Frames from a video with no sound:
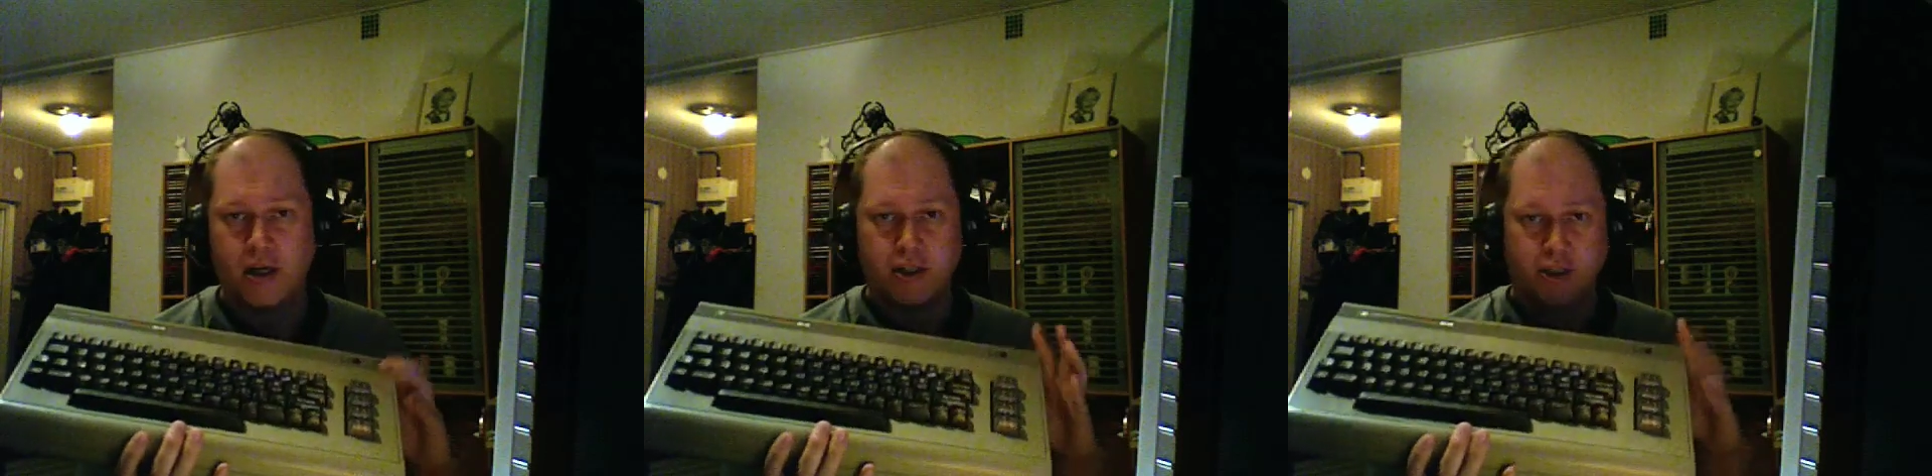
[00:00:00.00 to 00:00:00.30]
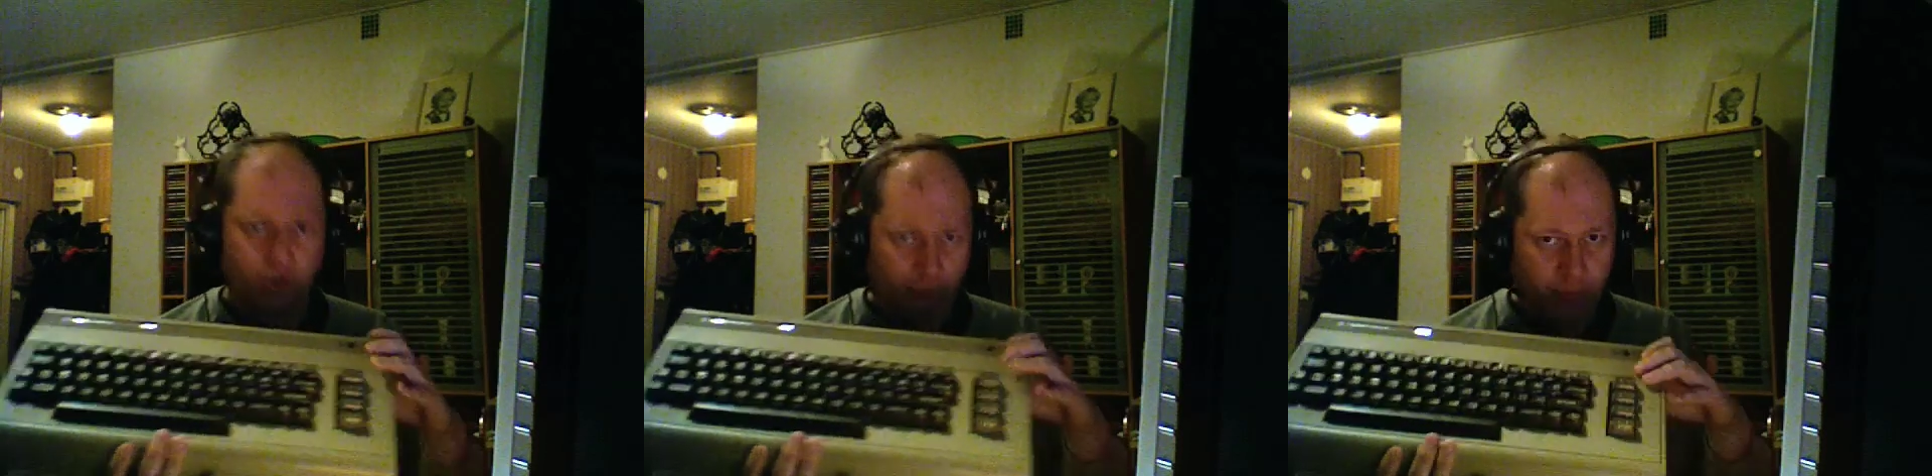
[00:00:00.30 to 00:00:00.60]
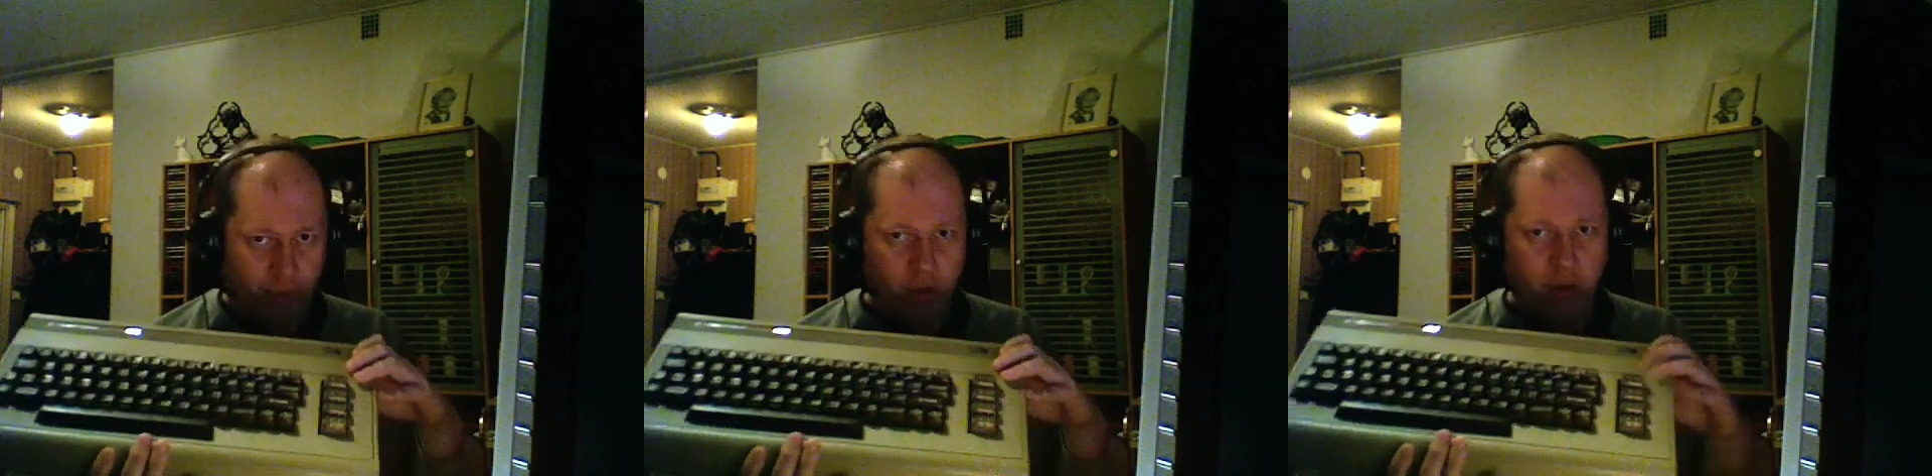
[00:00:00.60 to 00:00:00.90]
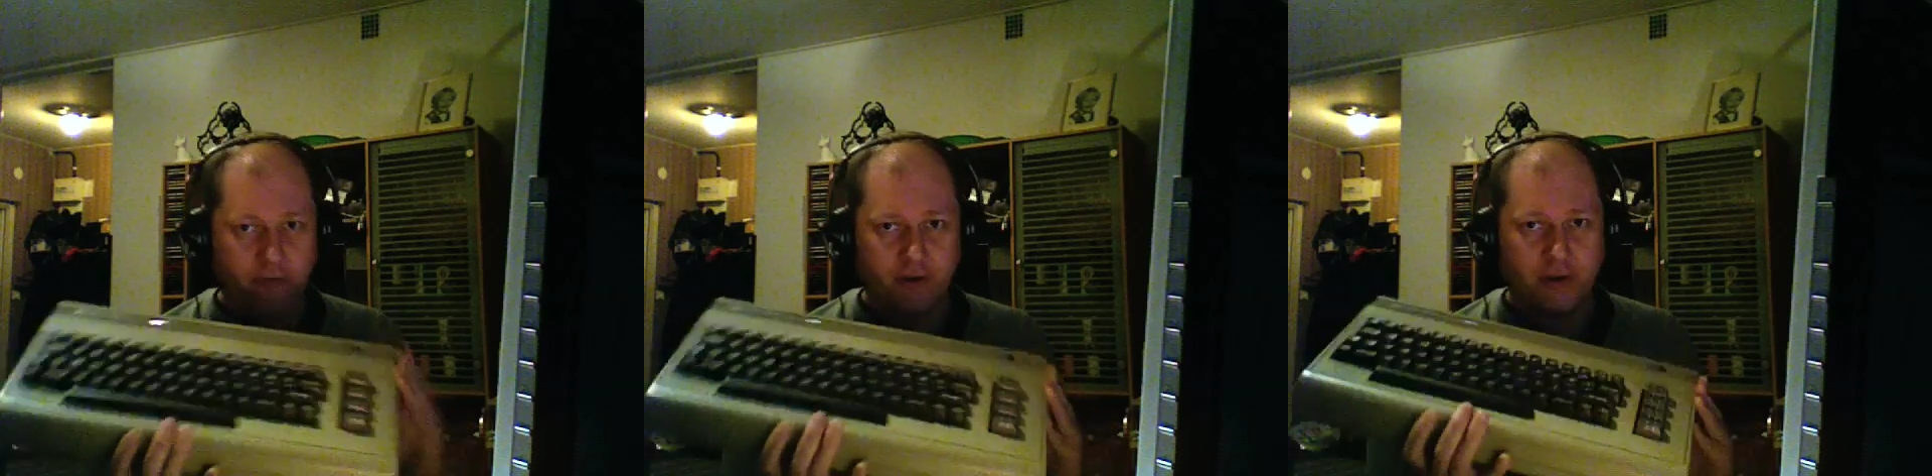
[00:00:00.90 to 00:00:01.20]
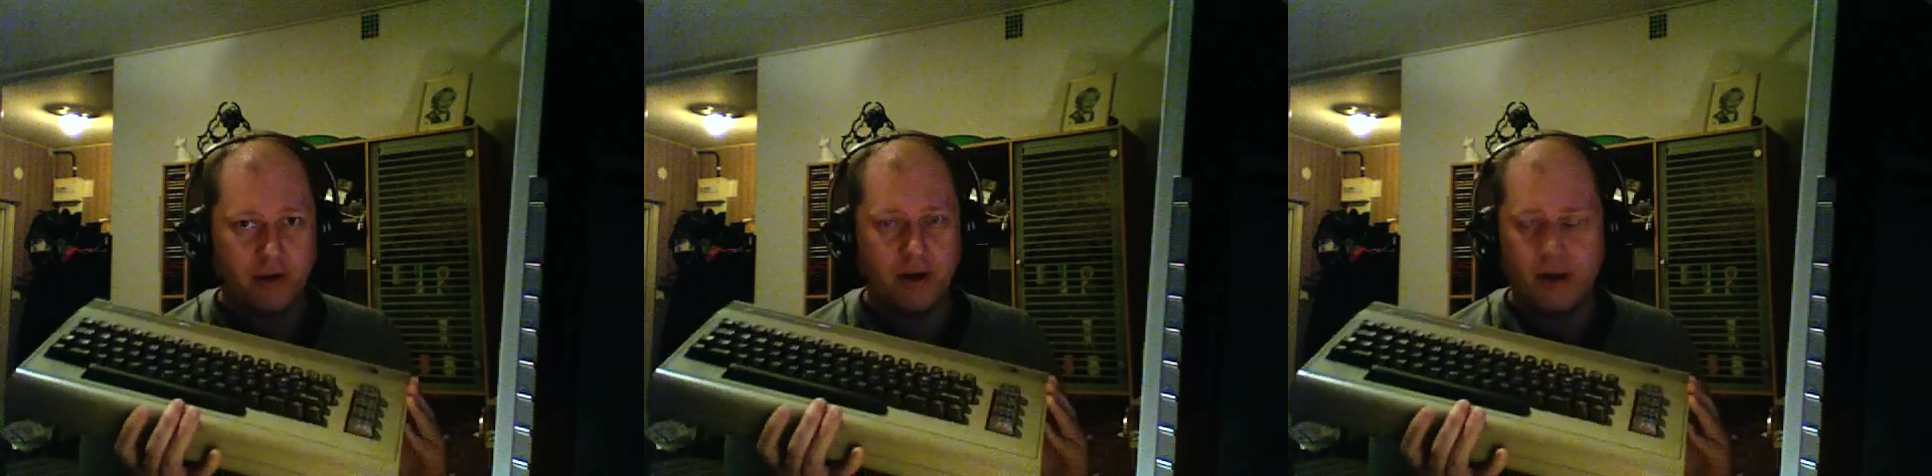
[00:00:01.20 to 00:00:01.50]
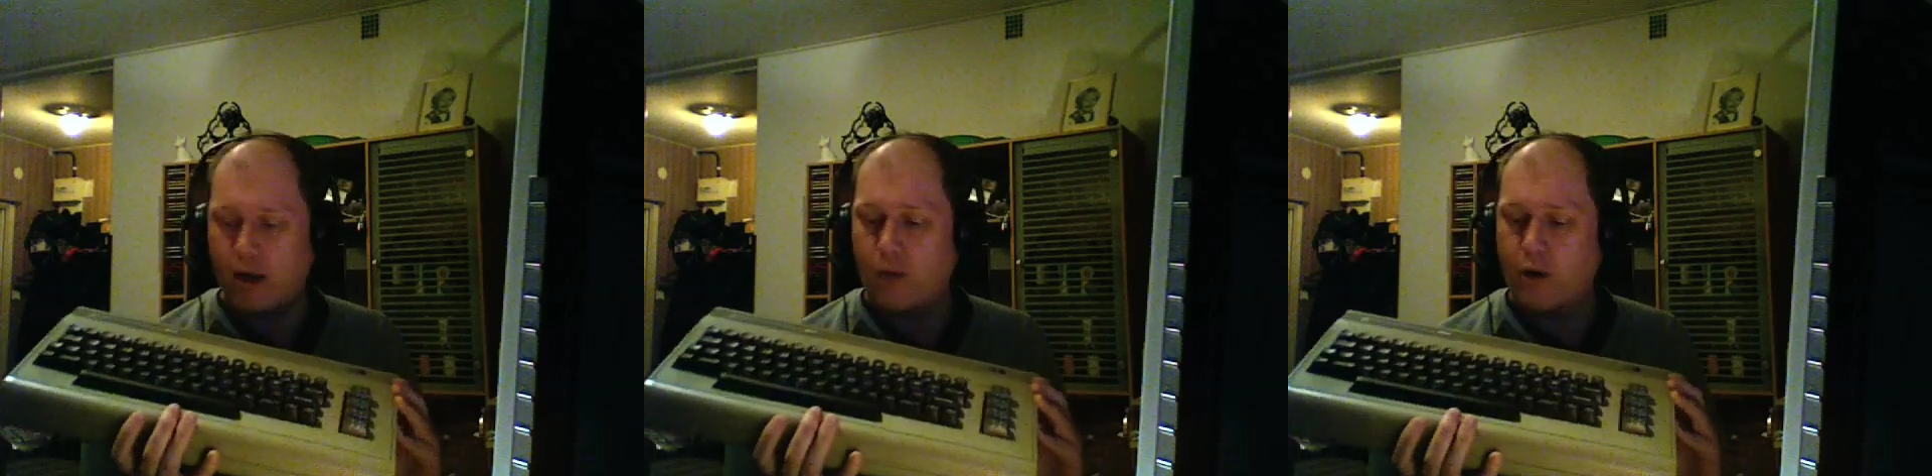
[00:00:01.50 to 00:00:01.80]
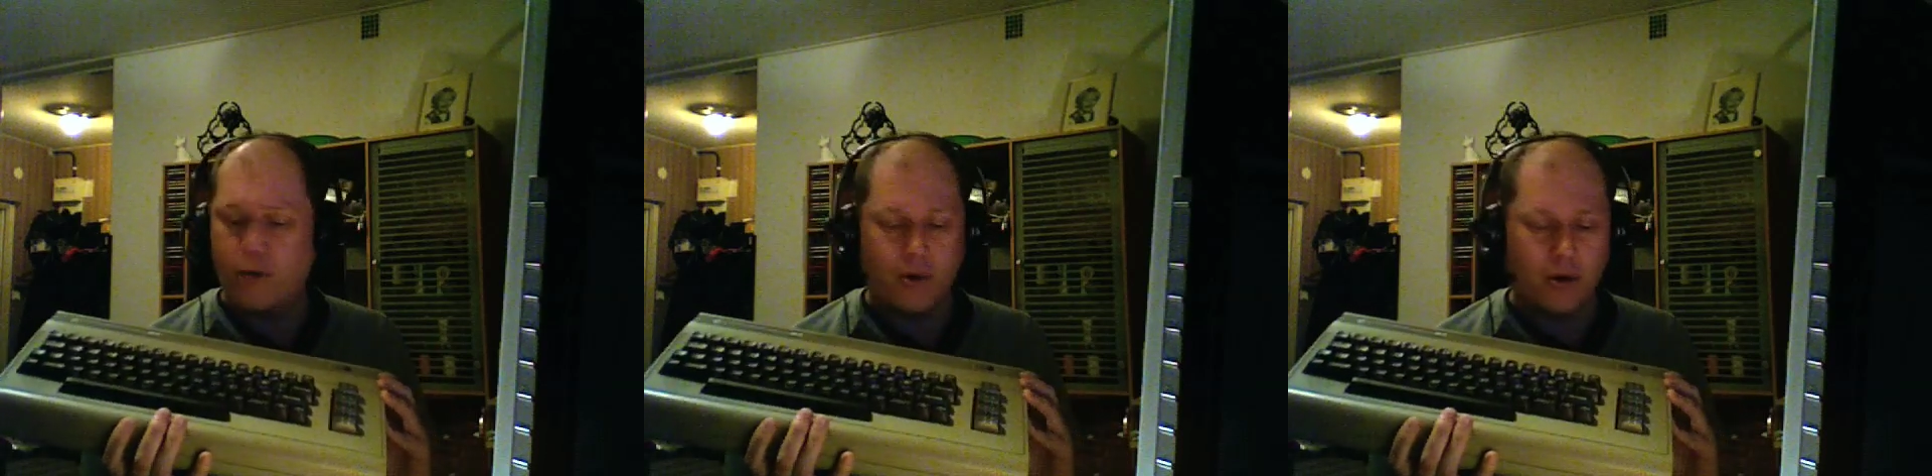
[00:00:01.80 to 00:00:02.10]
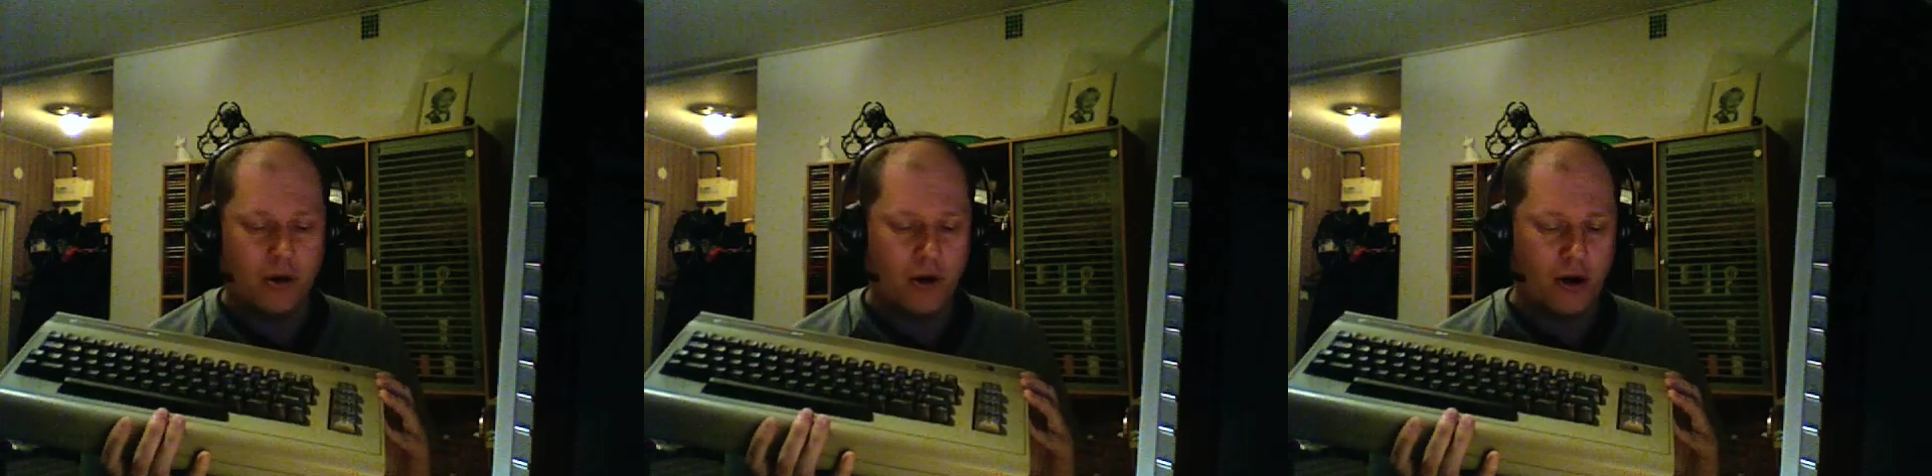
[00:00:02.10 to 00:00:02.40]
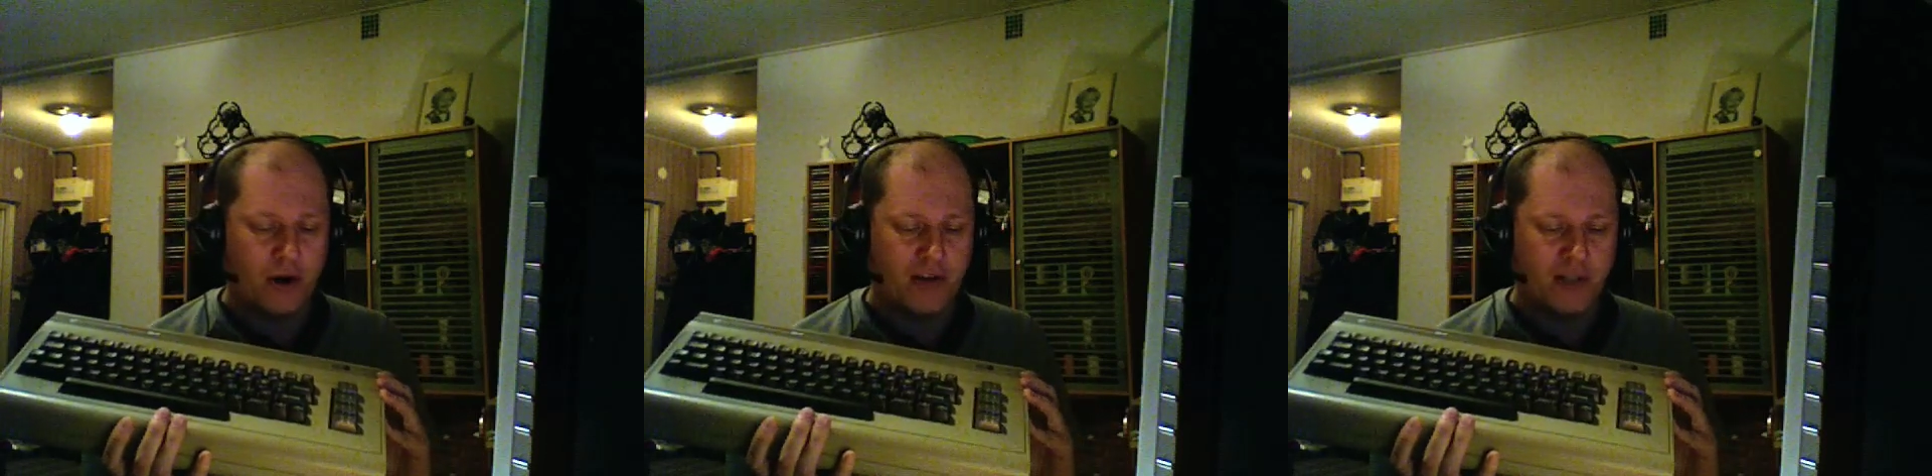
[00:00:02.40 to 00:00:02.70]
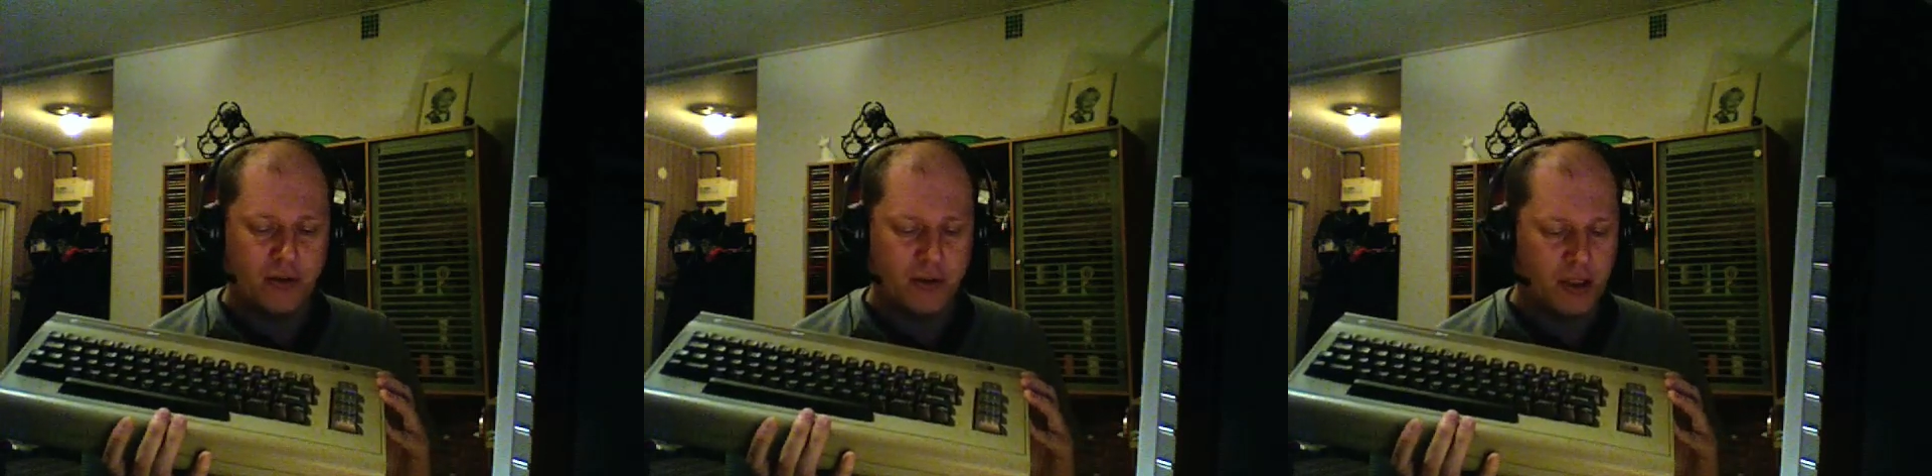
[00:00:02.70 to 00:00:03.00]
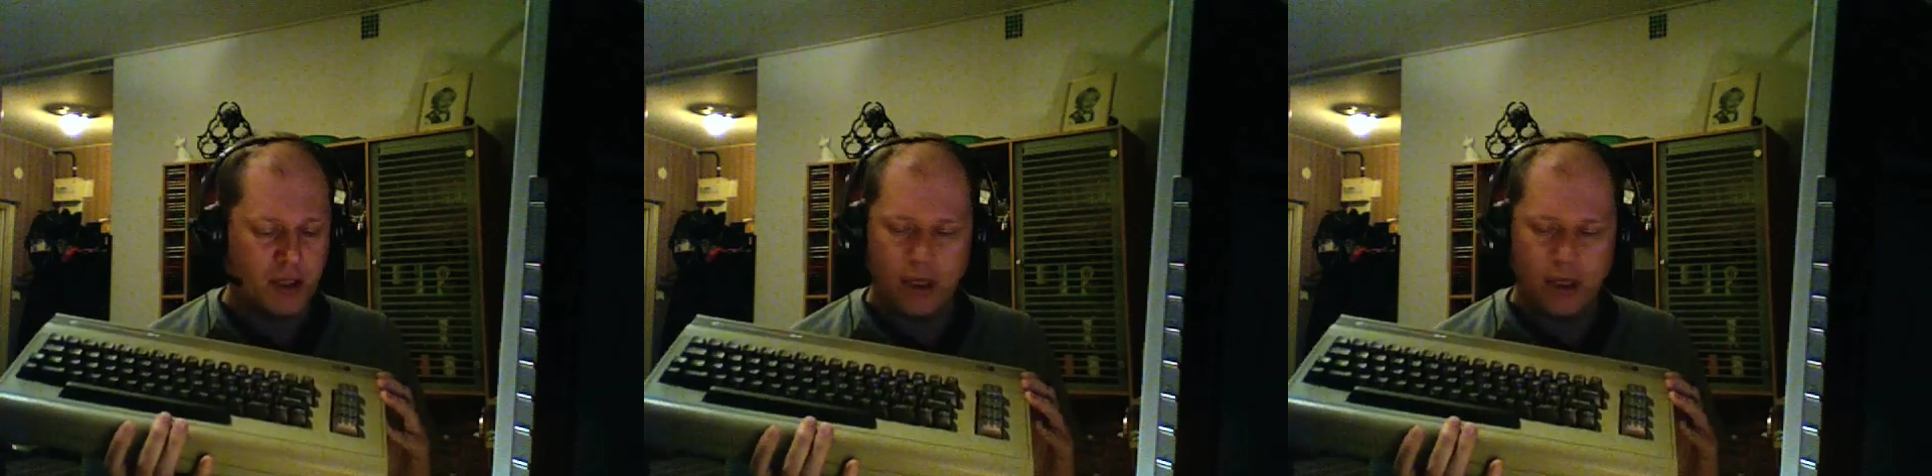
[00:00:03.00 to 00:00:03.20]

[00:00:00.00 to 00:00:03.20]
showed the box of in one of my earlier videos.